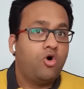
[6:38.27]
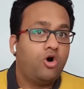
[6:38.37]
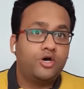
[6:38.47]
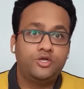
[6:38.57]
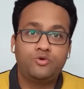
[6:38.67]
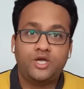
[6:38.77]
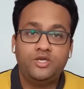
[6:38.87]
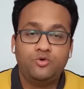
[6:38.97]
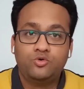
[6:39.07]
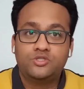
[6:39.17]
Or you can
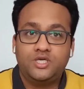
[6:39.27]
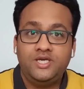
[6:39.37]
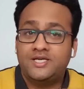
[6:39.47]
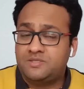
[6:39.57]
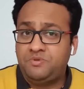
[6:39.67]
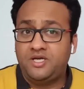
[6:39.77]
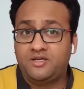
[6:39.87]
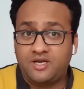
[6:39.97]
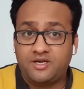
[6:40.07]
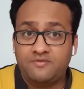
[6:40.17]
use
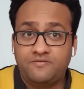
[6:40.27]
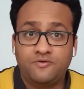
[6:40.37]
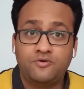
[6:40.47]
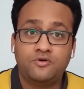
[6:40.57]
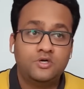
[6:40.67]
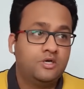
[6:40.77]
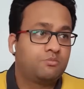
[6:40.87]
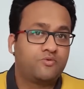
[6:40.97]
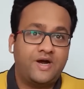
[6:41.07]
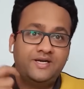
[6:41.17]
ESPN Crick Info,
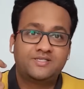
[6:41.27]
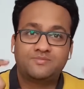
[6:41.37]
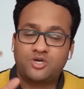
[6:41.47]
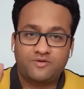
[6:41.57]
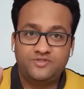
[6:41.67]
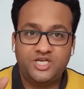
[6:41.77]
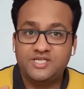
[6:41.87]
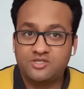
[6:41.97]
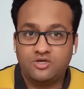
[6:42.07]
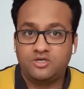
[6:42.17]
provide some sort of
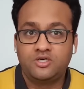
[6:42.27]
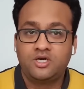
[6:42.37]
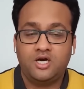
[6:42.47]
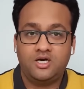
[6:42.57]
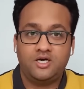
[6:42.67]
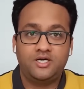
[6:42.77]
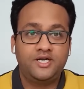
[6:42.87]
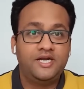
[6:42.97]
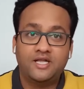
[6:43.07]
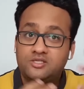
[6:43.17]
JSON
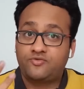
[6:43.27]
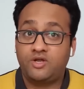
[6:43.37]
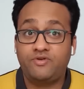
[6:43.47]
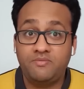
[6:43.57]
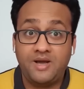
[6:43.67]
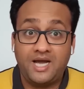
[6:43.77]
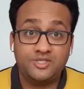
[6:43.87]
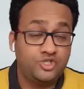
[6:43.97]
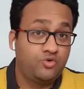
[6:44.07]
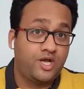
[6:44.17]
details for every
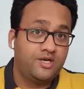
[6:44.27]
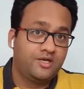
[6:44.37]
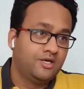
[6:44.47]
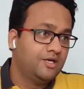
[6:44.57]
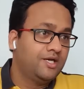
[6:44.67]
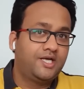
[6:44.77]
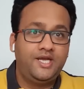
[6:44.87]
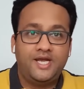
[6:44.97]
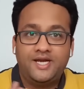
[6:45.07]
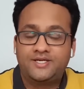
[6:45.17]
match. You can
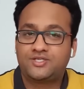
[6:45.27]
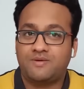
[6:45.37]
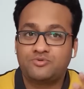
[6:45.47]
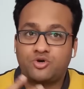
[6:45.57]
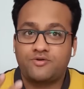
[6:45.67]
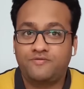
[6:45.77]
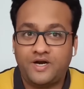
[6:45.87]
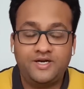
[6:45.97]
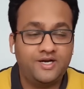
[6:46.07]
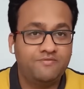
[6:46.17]
create some sort of
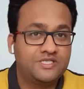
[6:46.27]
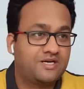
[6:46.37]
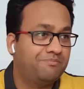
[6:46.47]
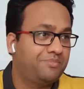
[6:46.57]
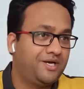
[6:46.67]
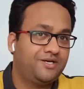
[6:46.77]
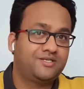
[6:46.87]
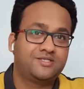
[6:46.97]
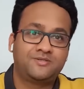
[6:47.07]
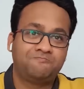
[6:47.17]
front end which
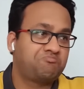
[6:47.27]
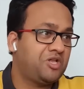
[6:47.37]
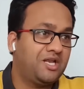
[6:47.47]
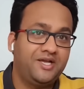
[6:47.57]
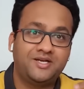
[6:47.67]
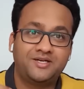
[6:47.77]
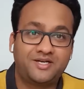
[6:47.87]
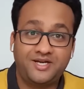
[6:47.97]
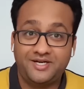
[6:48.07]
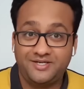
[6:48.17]
compares like
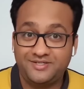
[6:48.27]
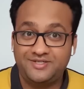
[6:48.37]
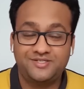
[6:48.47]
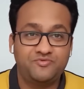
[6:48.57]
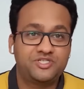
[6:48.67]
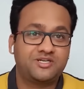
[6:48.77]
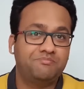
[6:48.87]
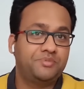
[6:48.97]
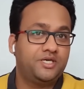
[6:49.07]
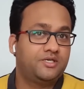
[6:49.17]
cricketers, which
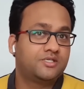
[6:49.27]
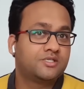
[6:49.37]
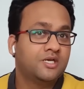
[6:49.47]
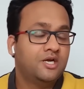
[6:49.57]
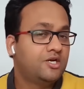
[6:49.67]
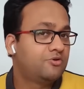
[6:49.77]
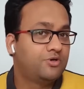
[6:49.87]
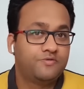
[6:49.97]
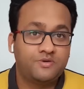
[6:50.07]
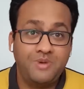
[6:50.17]
compares two
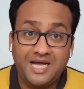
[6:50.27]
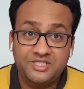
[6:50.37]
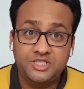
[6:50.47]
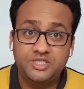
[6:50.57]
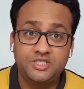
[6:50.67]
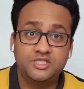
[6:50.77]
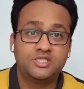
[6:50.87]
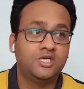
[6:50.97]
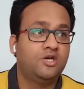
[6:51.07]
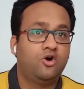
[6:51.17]
different
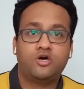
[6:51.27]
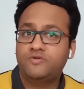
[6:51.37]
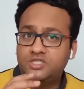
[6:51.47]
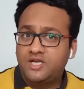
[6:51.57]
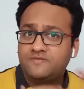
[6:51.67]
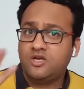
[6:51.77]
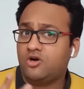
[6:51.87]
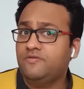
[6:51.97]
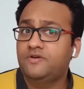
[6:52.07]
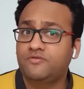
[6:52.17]
matches, or which gives a
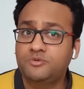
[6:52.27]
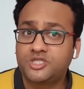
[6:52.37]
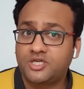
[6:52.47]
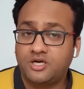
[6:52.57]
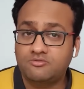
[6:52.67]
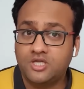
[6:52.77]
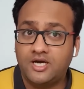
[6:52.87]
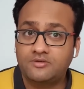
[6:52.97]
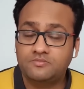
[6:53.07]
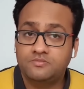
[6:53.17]
lot of information around that.